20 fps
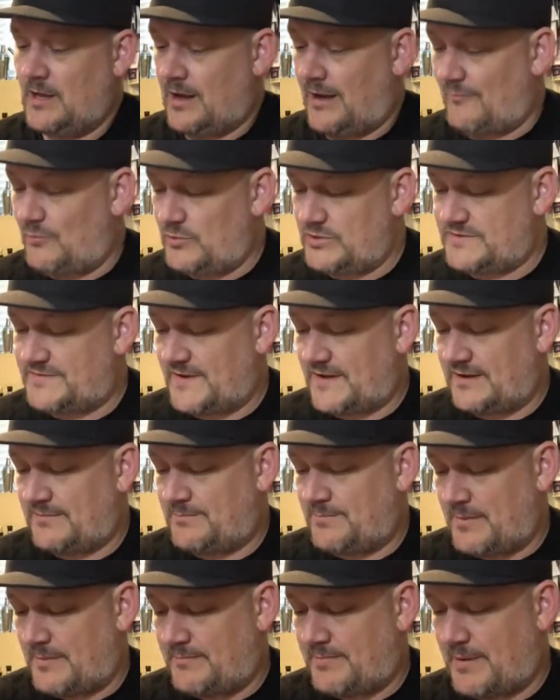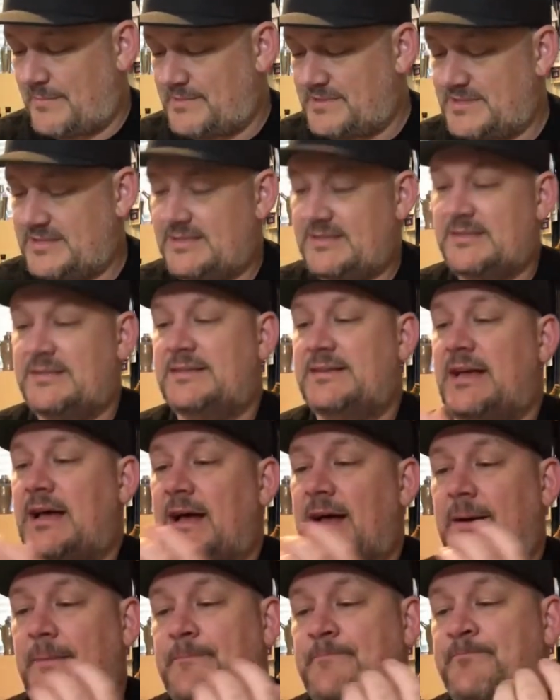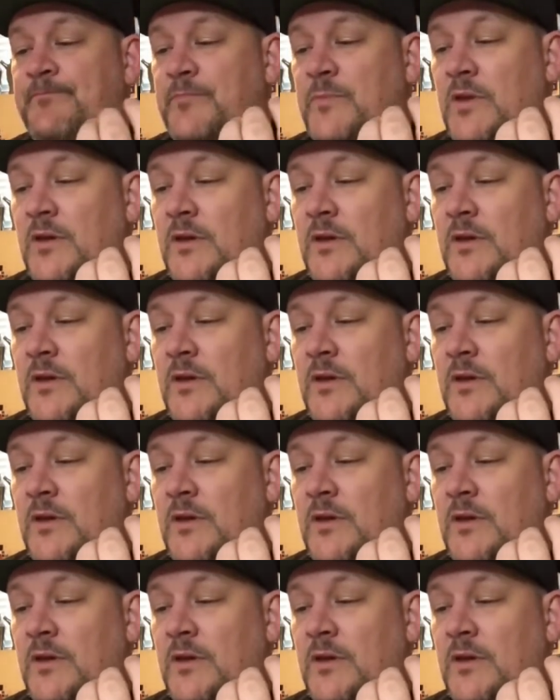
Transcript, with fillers: I've always found Pemberton's, um,